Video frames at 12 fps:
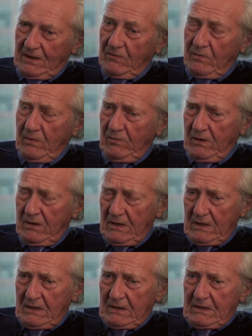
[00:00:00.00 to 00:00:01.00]
I remember
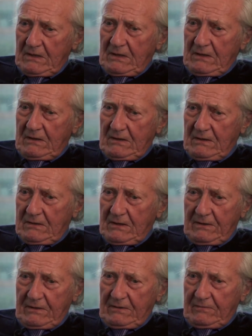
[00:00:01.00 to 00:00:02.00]

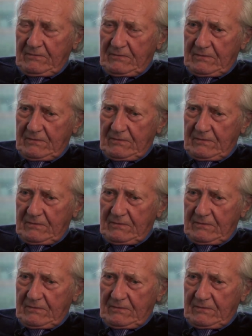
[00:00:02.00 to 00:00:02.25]
another